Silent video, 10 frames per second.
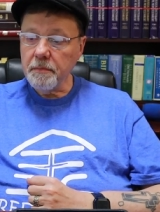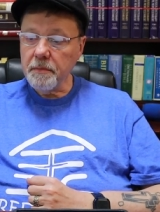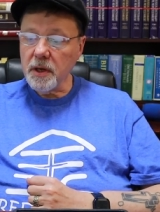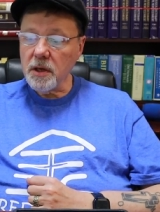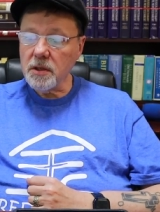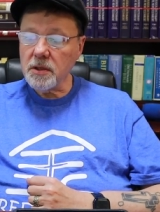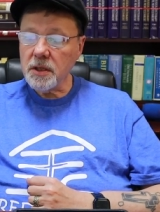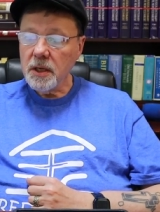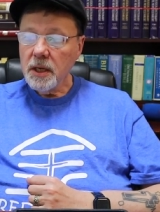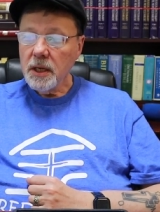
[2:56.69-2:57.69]

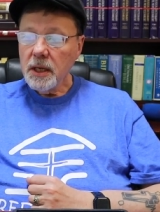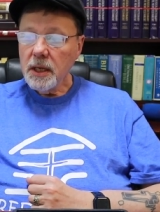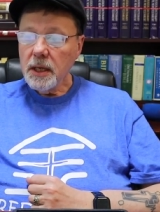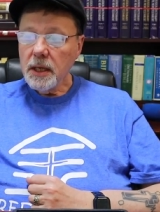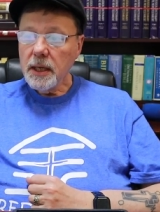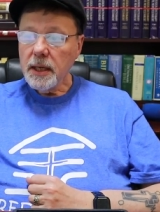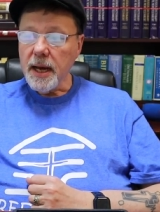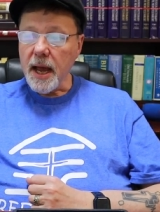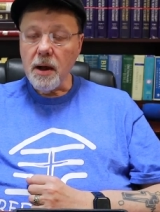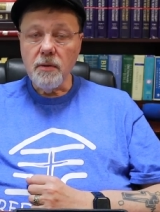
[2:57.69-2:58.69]
because
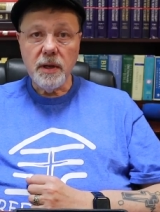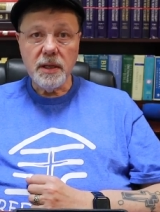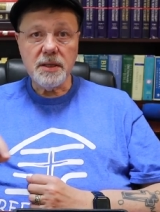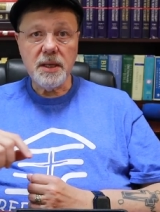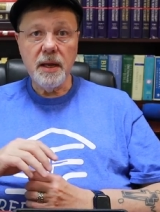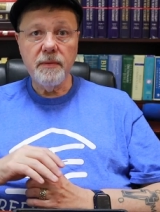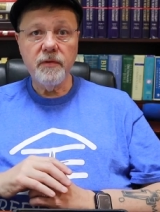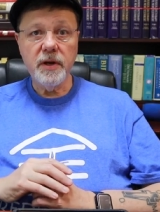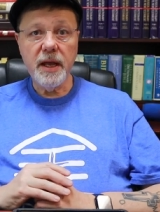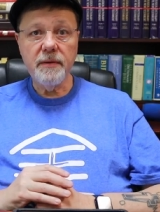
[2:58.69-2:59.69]
now it's time
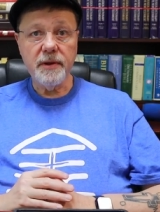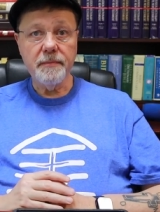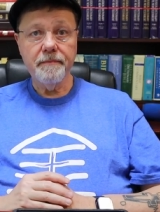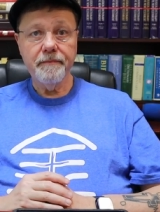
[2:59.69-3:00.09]
for David.